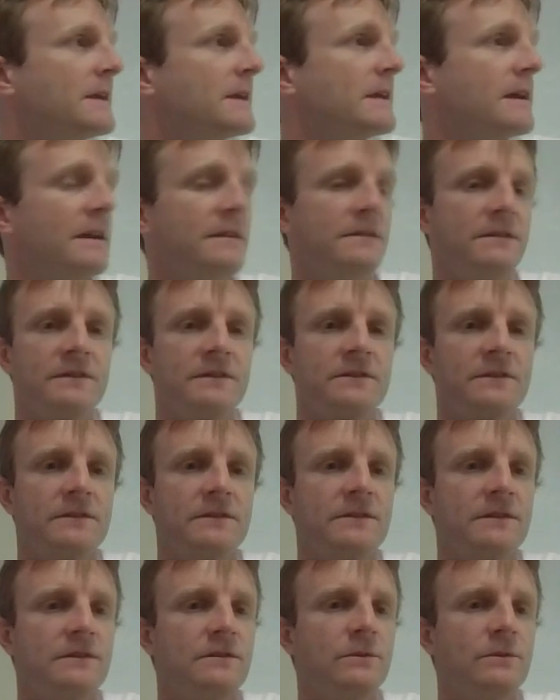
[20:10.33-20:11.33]
and this is
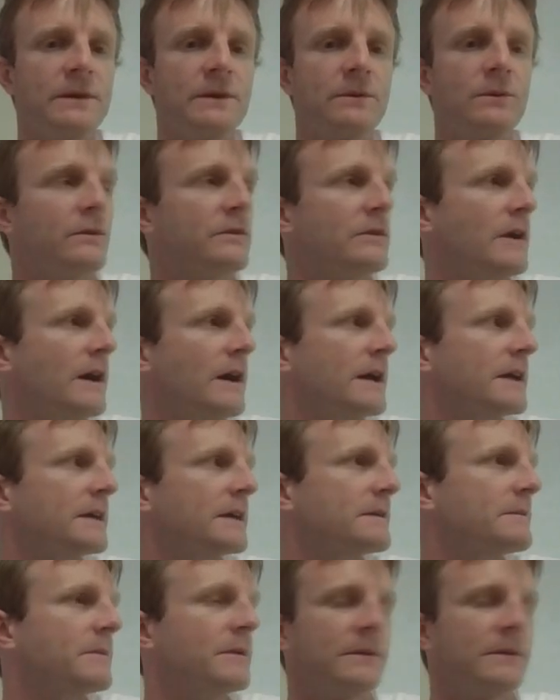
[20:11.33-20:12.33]
the nu equals I
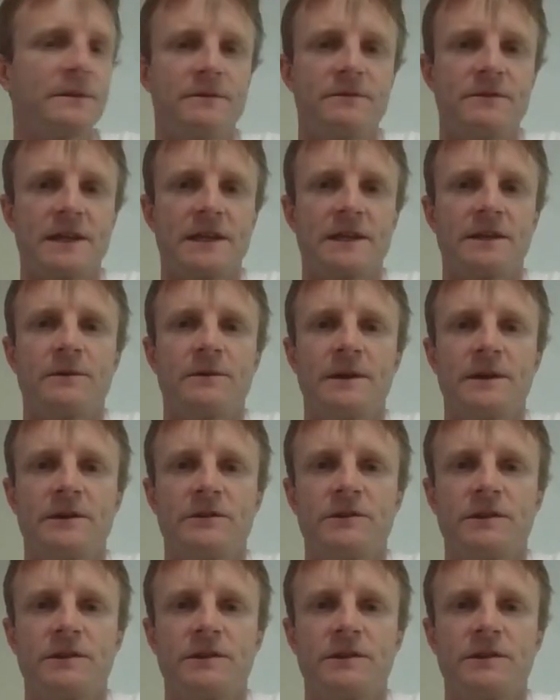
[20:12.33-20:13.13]
component of that equation.